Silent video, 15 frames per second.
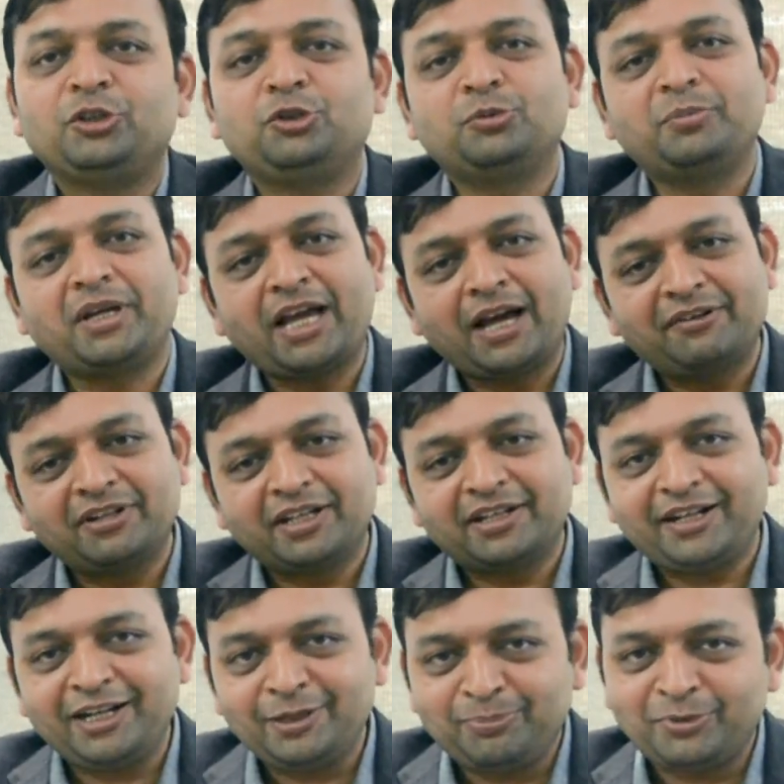you may have a
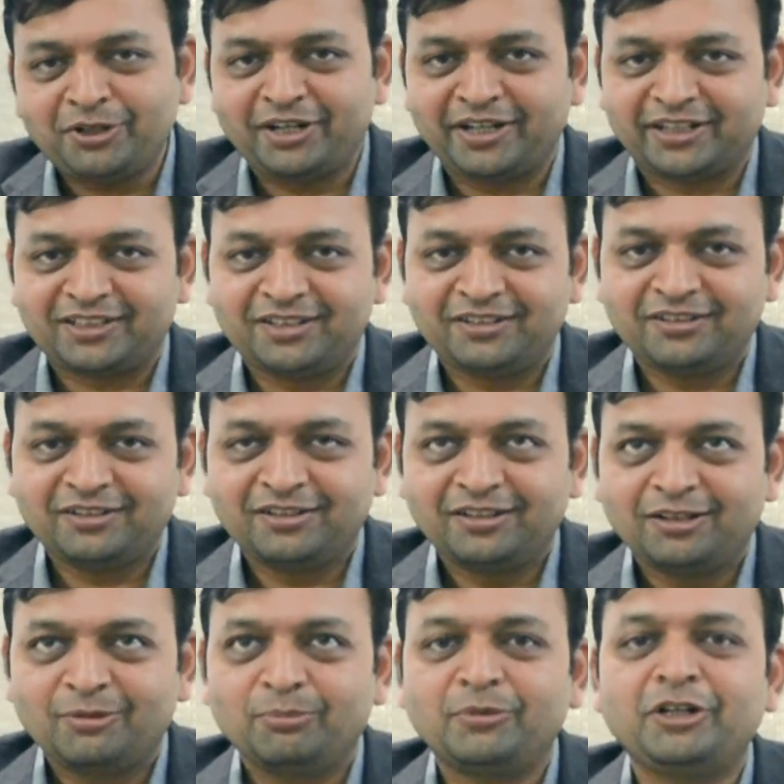great product,
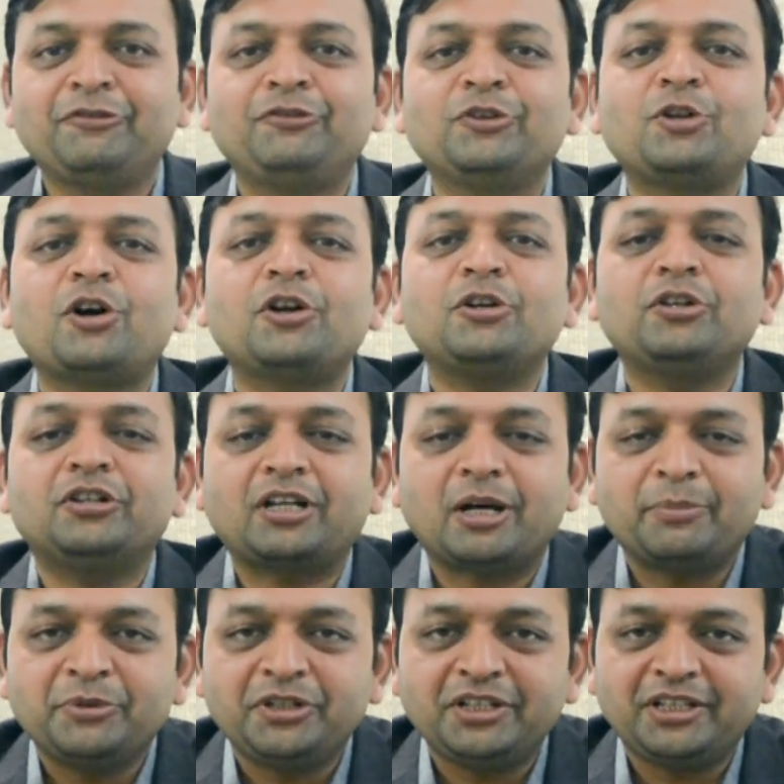but if you don't
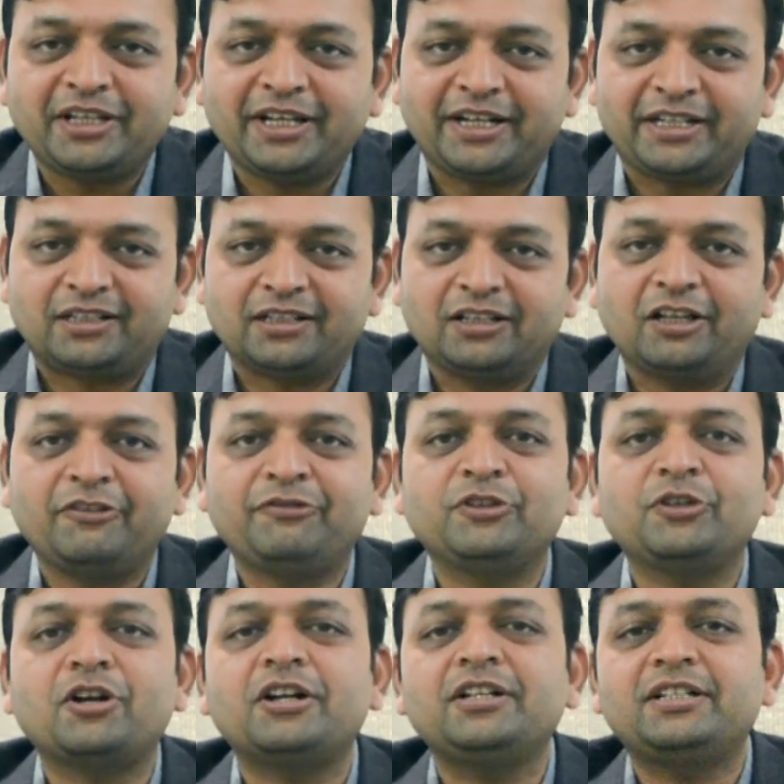communicate, if
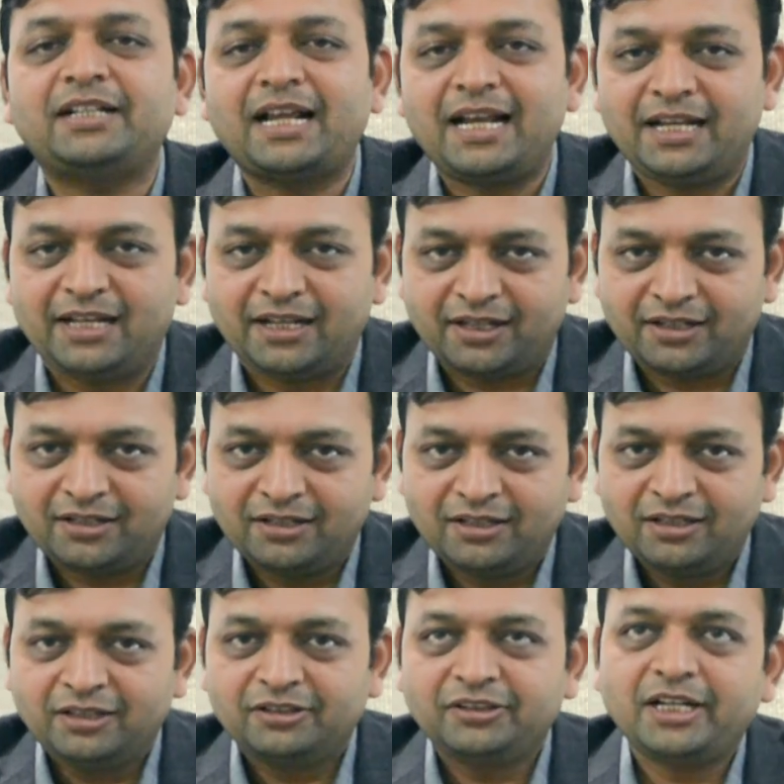you don't tell
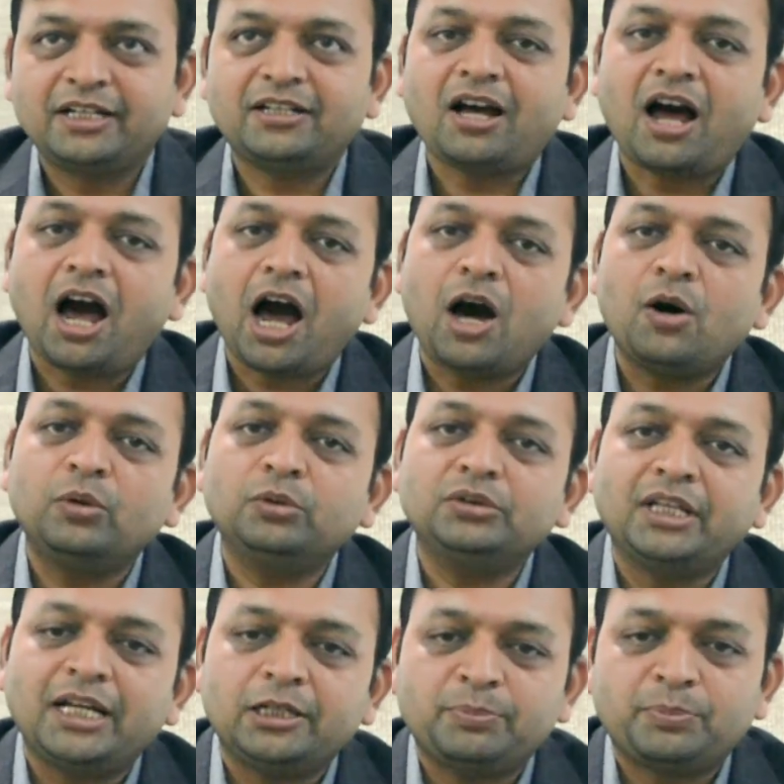that how
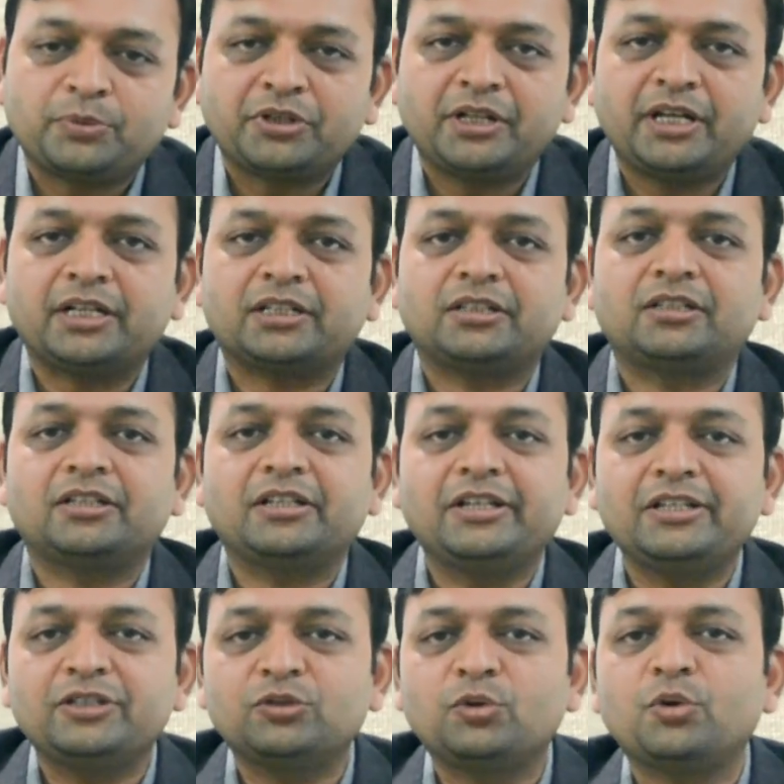that product
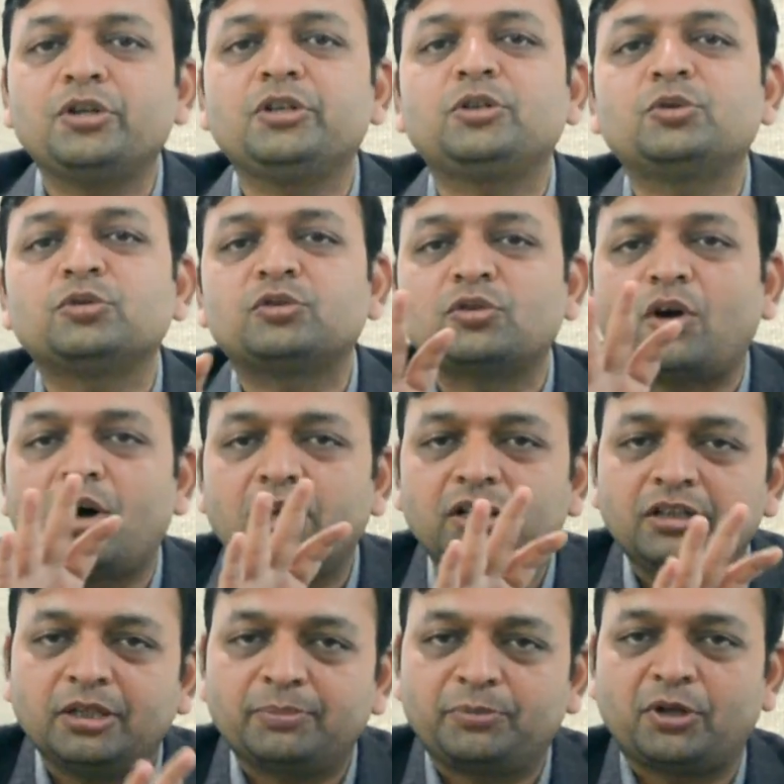is going to
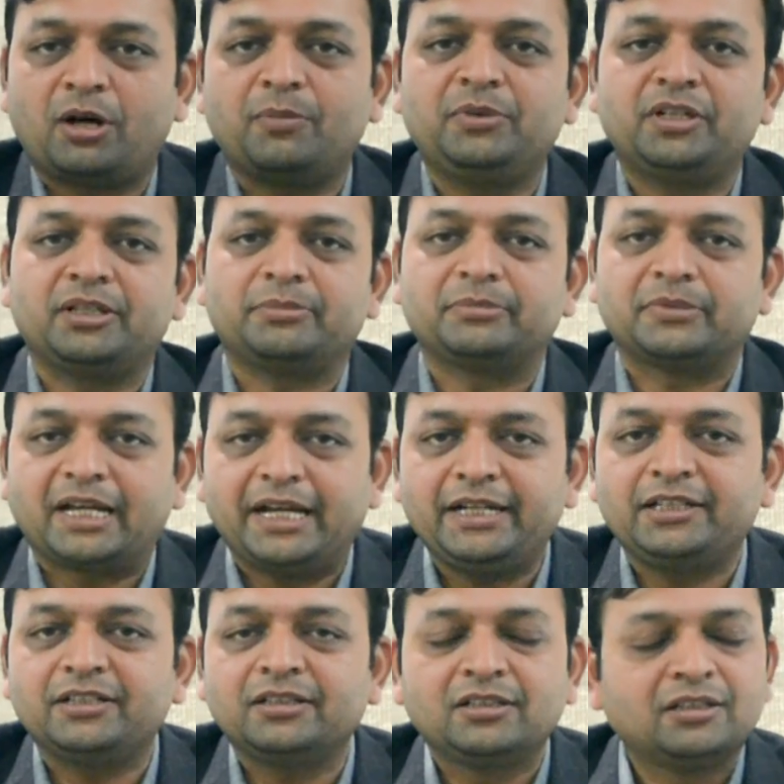solve the problem,
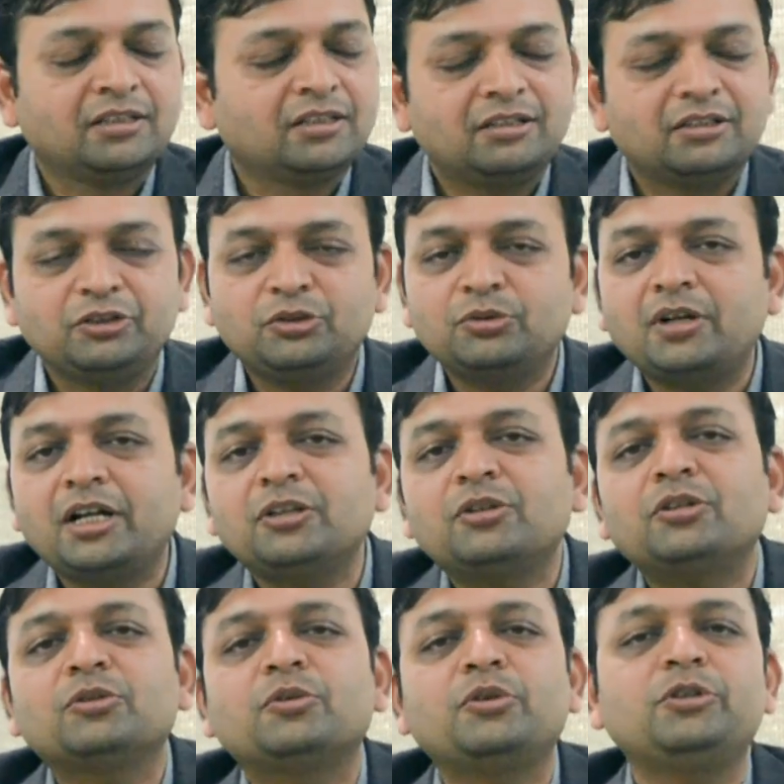right, you are
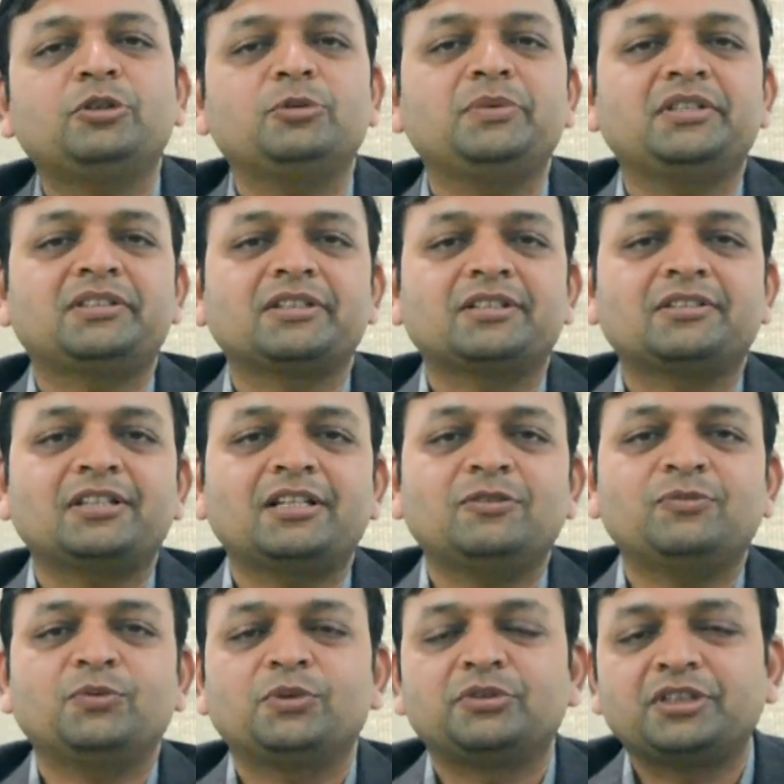not going to be successful.